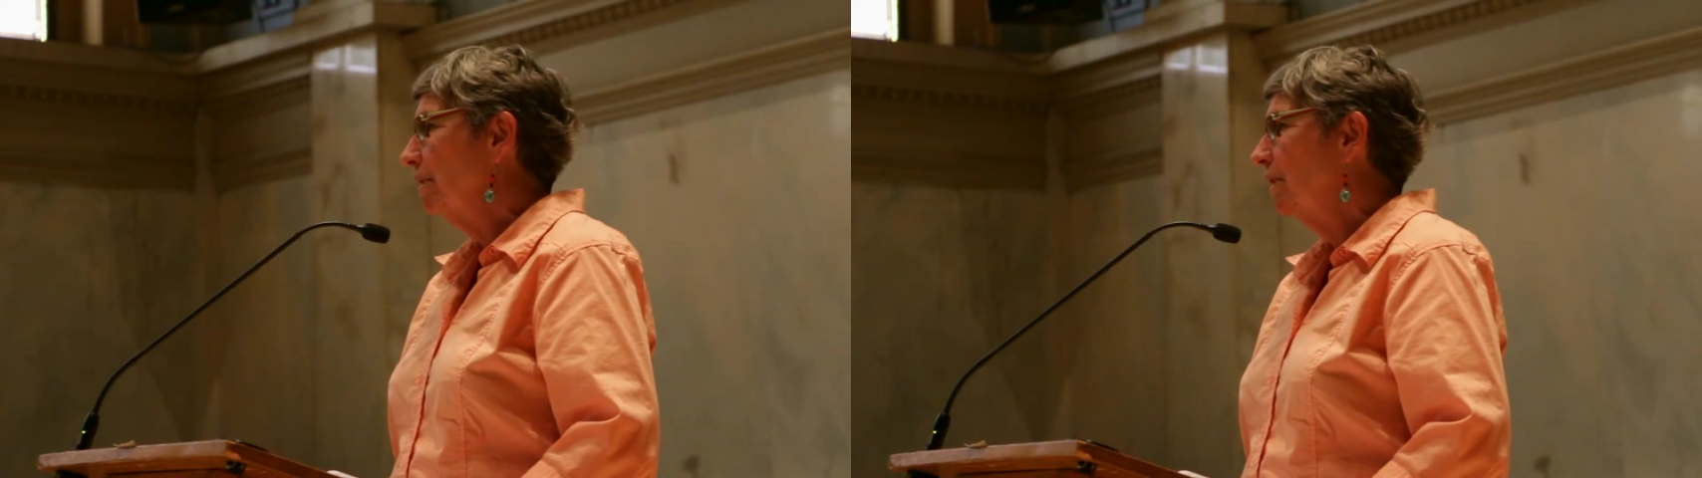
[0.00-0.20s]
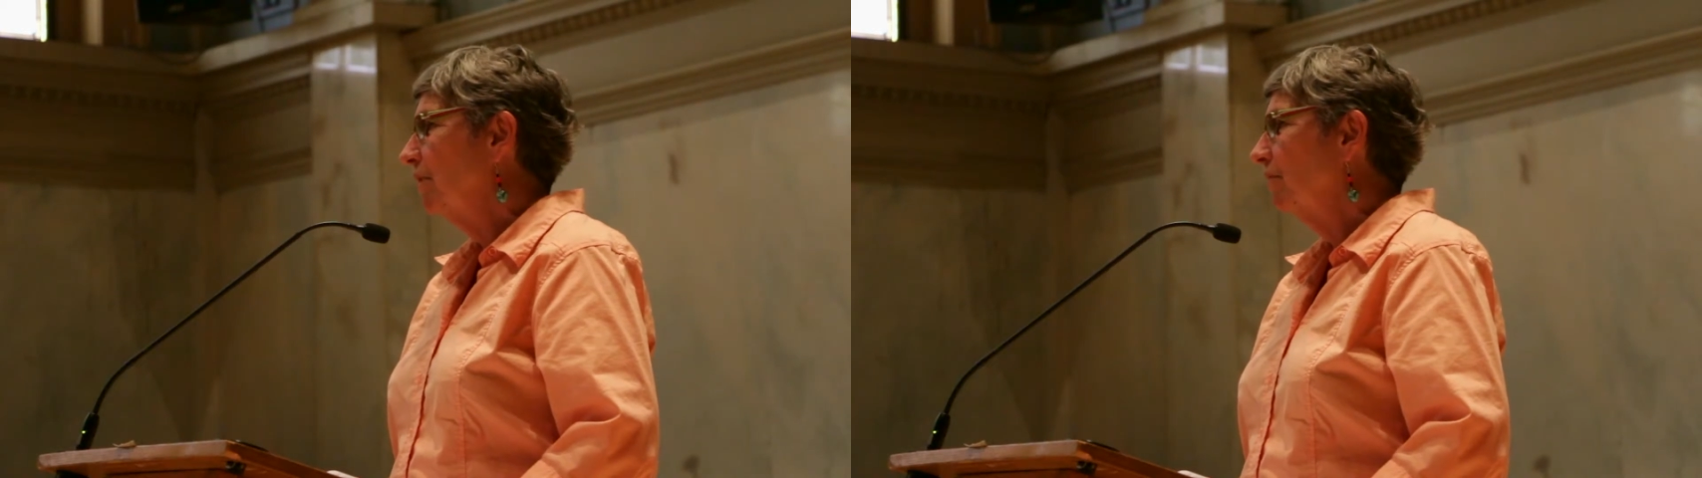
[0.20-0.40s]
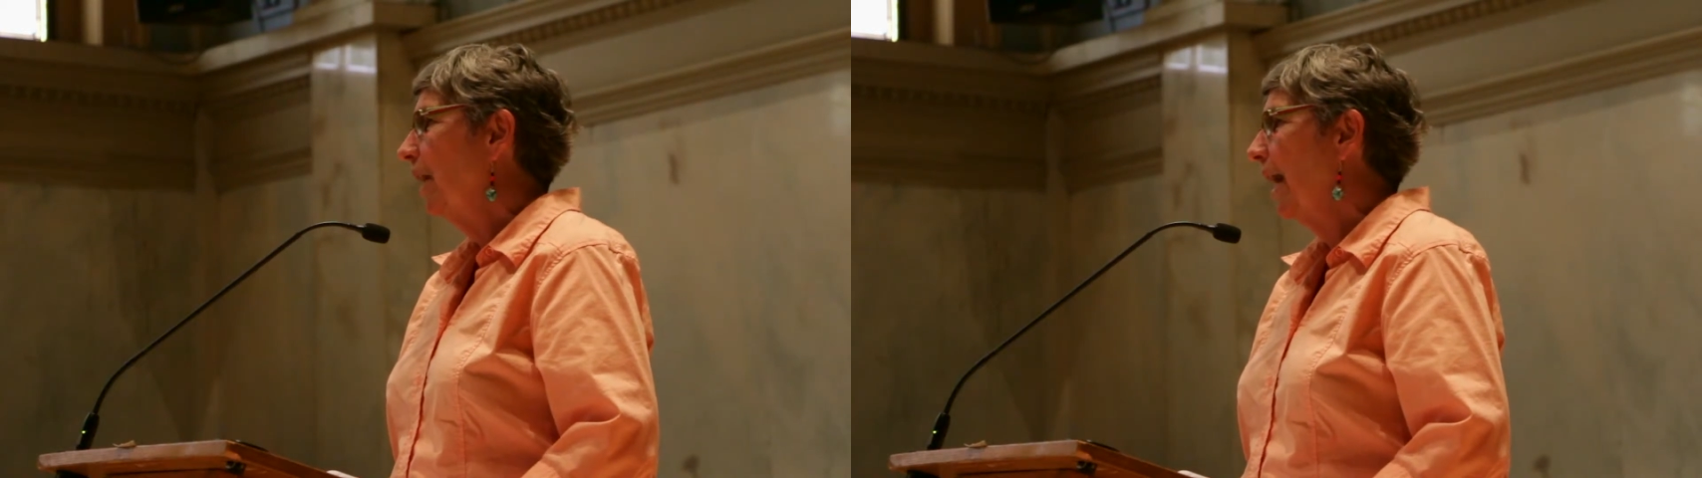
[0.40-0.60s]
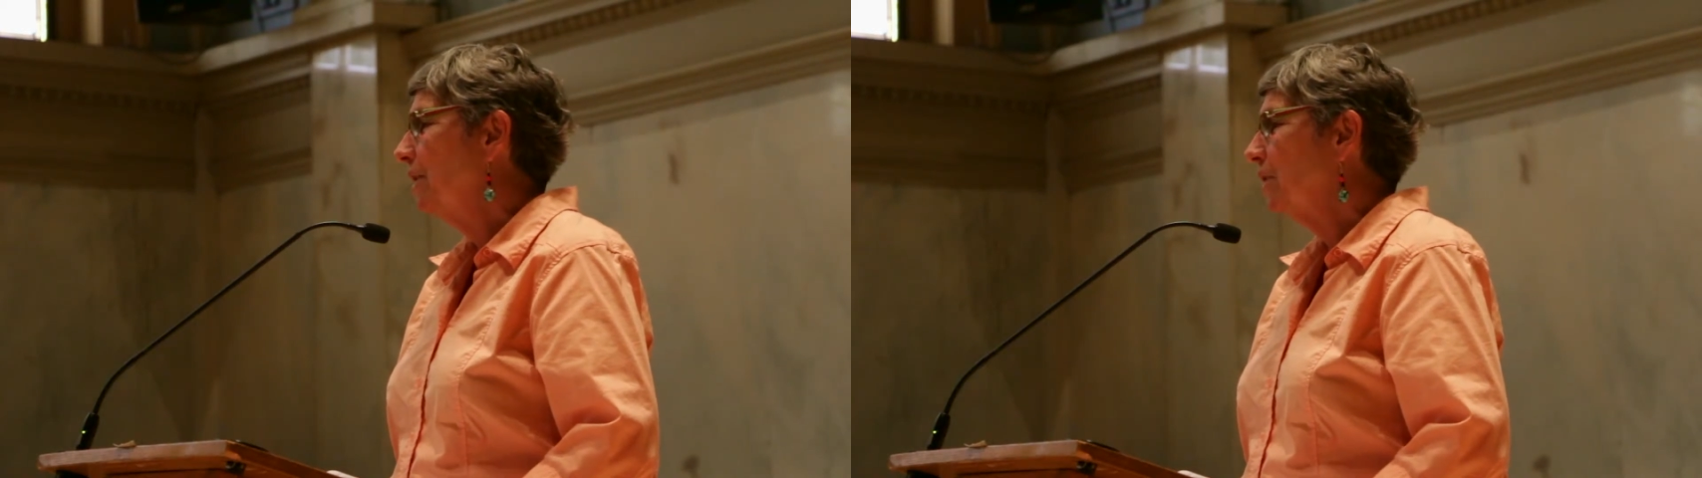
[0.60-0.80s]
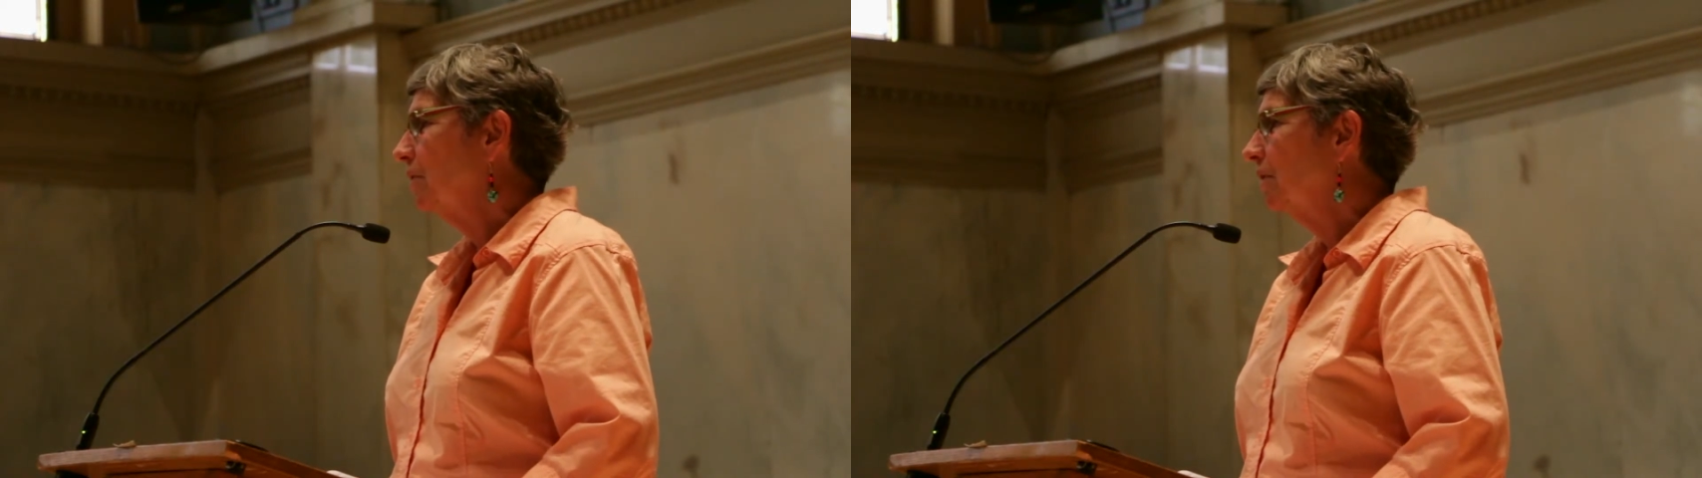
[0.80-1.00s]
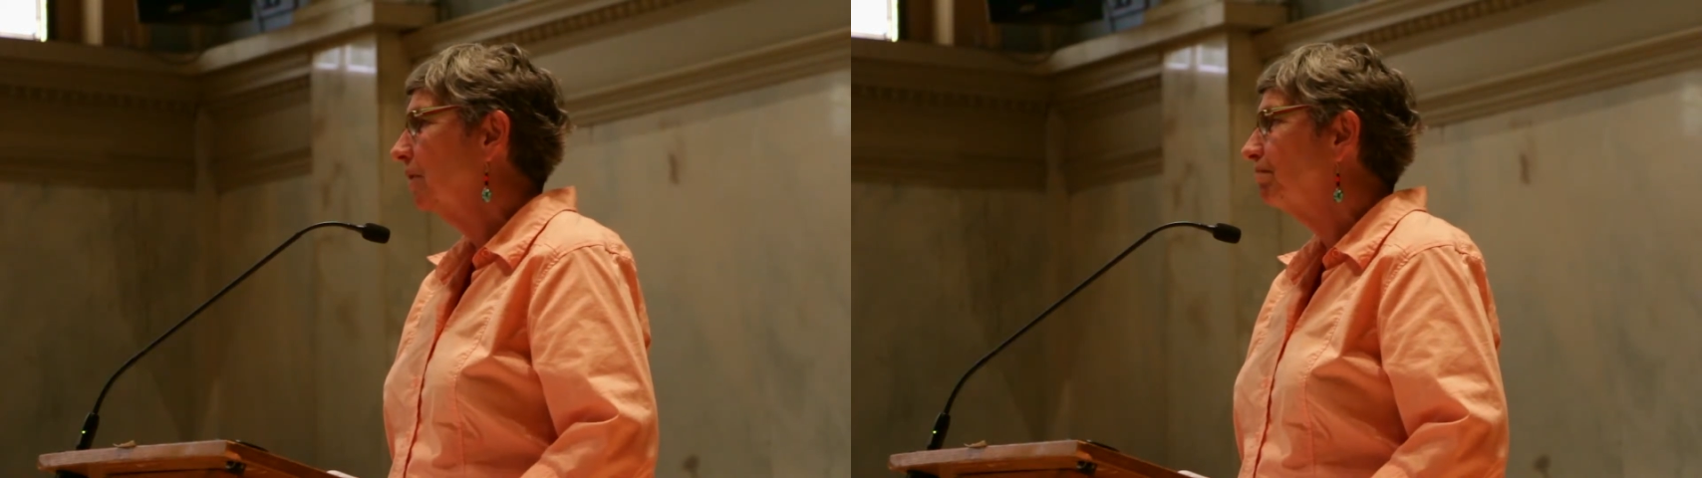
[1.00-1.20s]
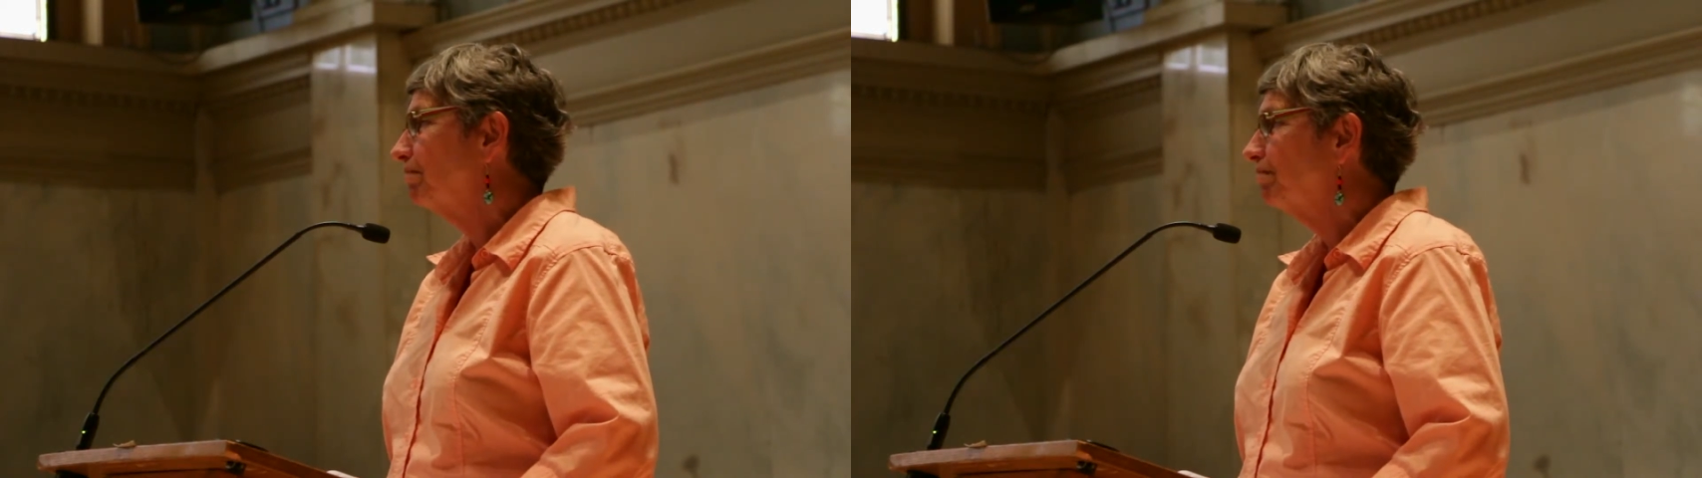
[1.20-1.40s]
to a different high school